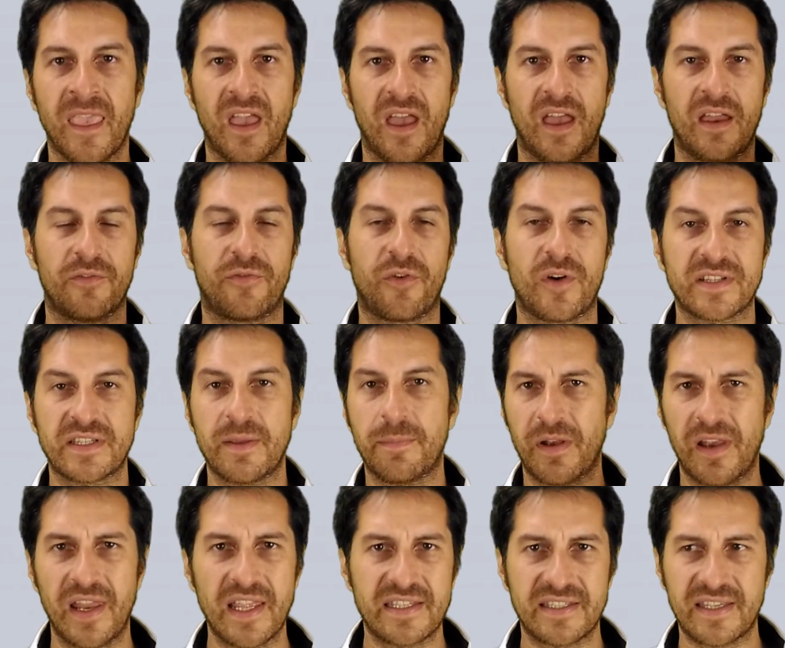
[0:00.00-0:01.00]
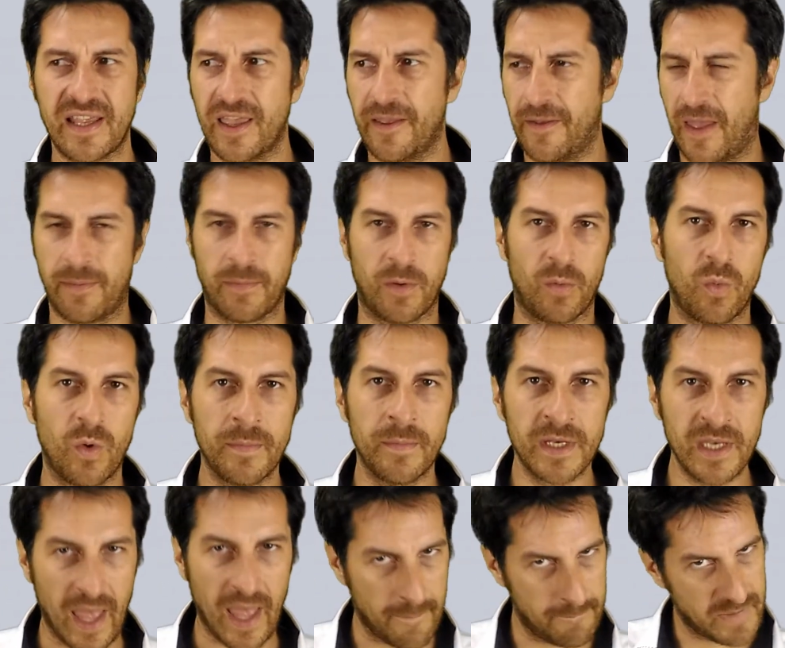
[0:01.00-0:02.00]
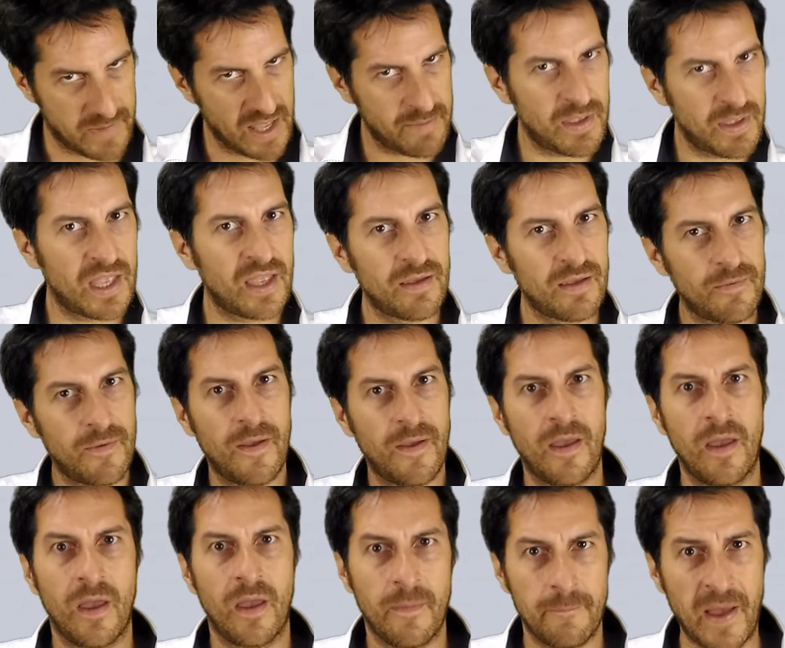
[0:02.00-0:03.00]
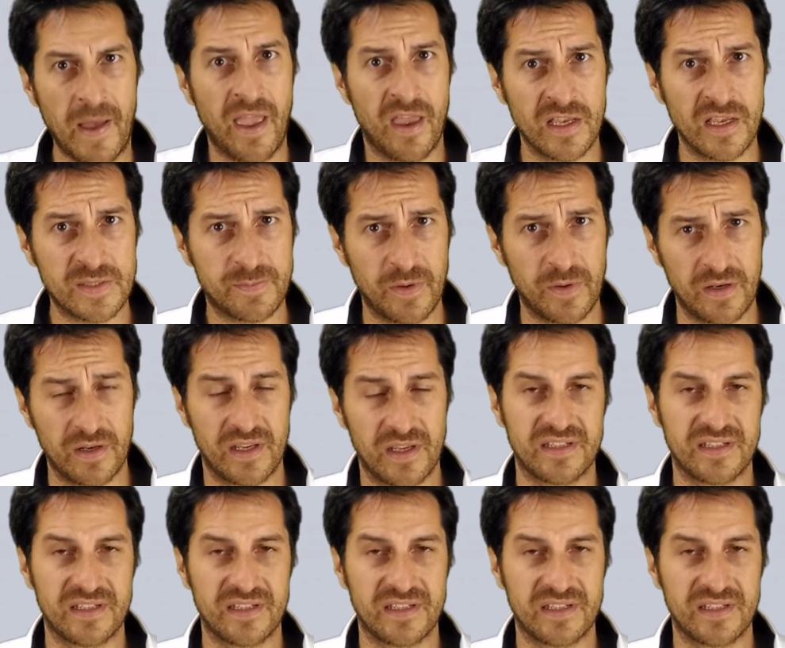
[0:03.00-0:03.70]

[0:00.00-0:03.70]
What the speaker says: And for example, let's say I'm a woman, I'm blaming my husband.